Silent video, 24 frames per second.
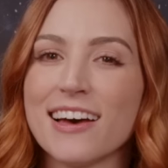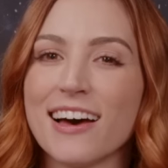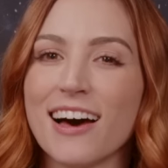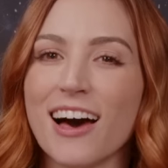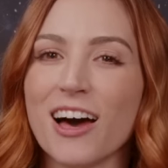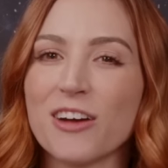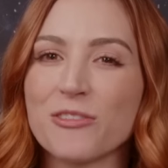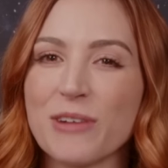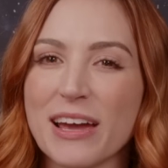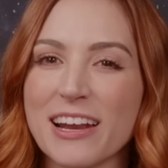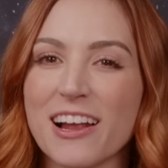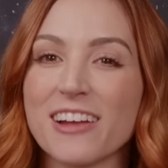
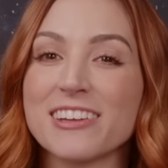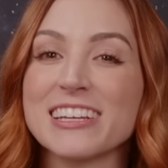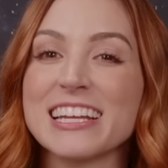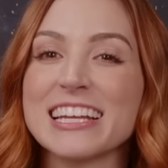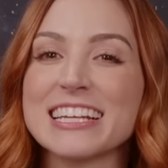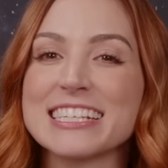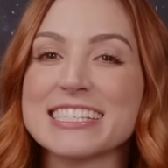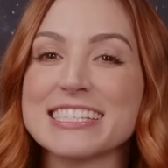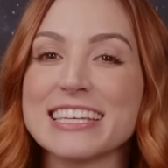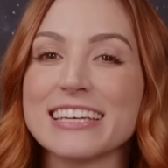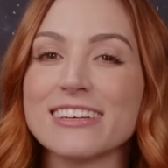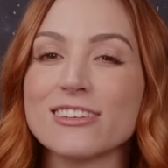All right, I'll need
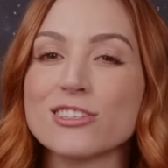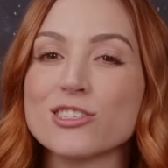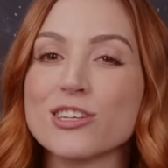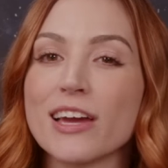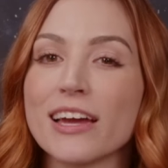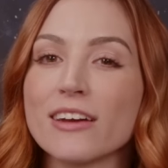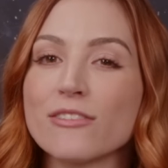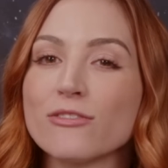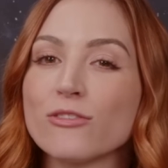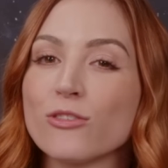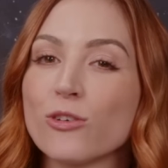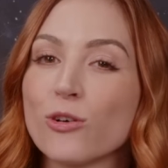a skill
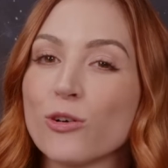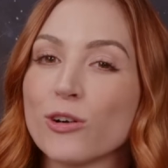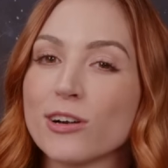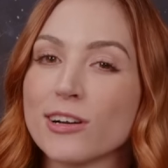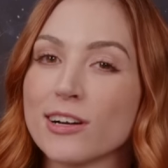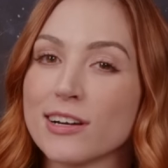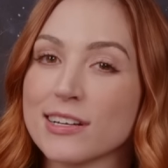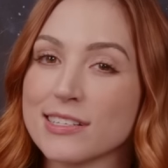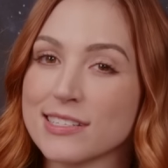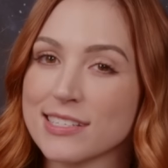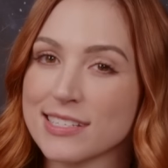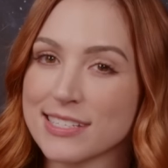check
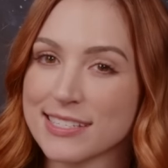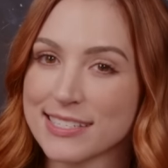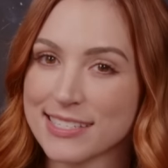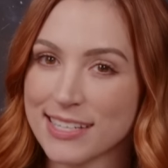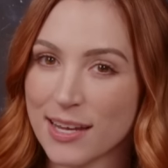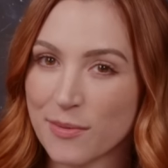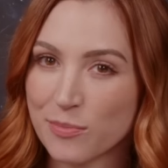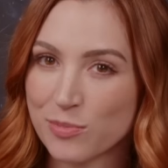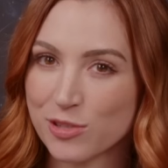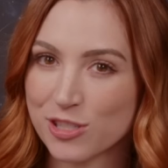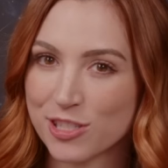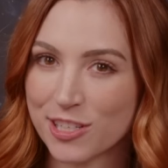for
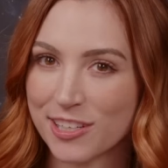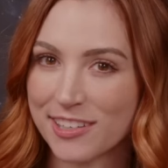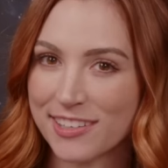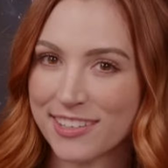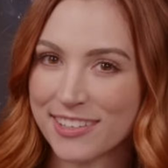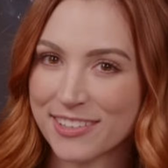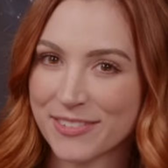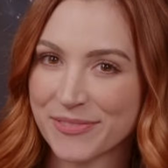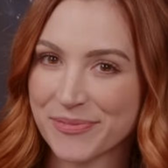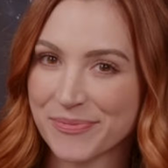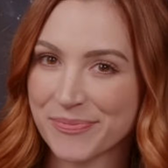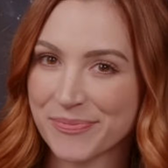deception.